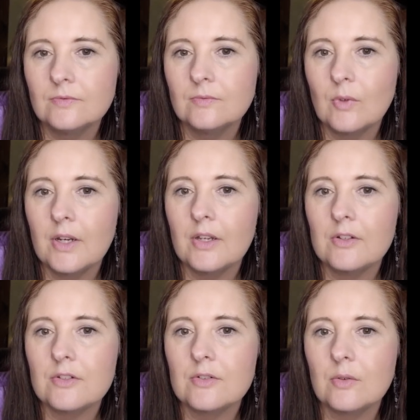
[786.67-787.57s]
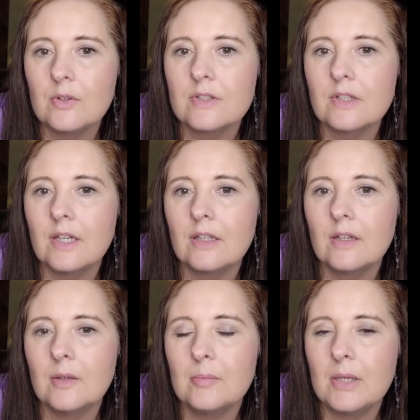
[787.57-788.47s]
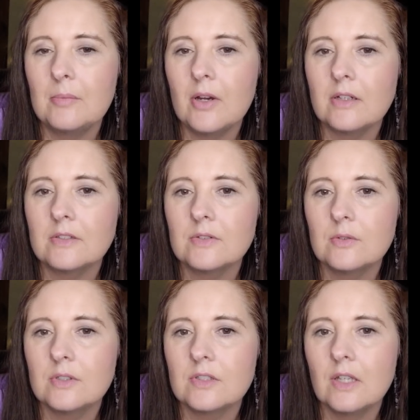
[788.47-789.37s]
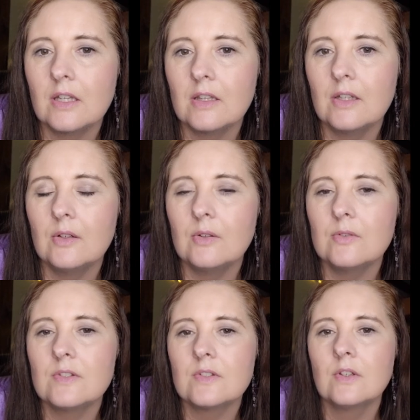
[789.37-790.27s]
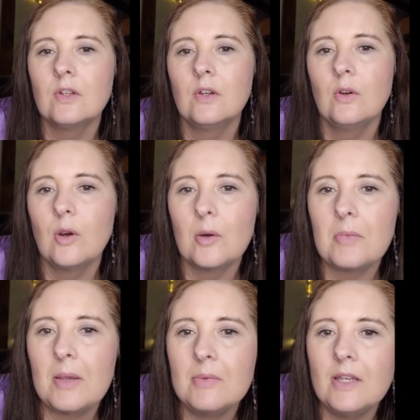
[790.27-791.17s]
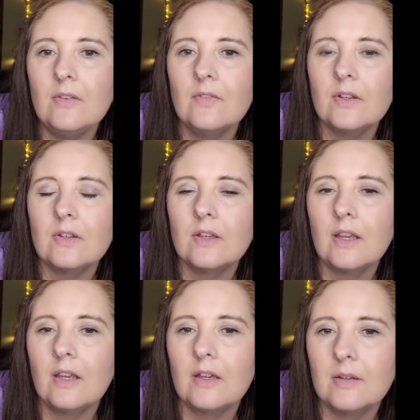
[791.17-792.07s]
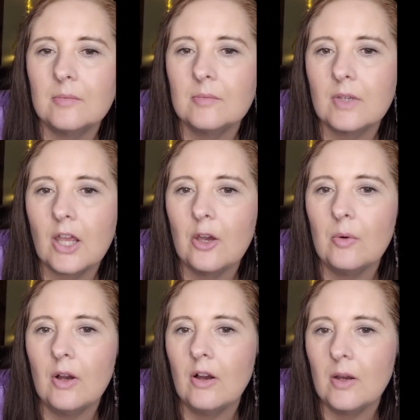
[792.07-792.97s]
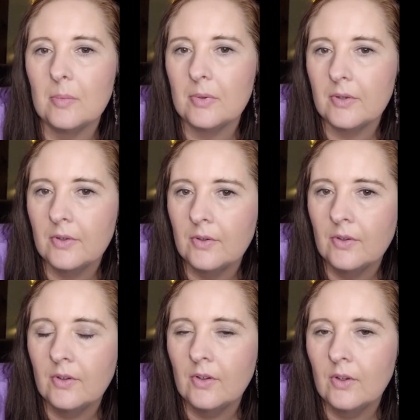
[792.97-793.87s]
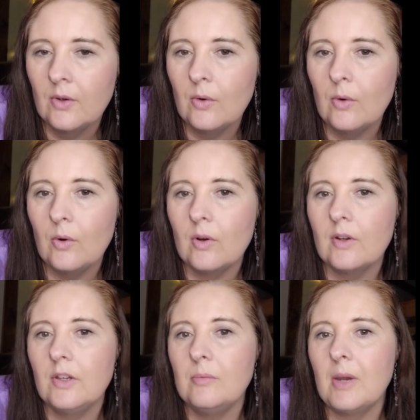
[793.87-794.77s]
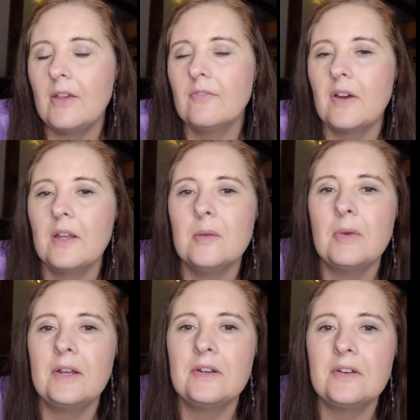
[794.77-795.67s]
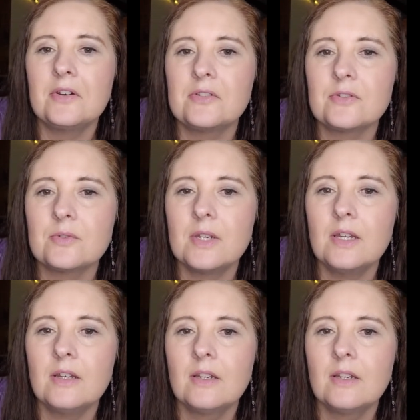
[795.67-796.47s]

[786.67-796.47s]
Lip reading: one of your stores, like big box stores like Lowe's, or maybe even a co-op, or you might find them at a nursery.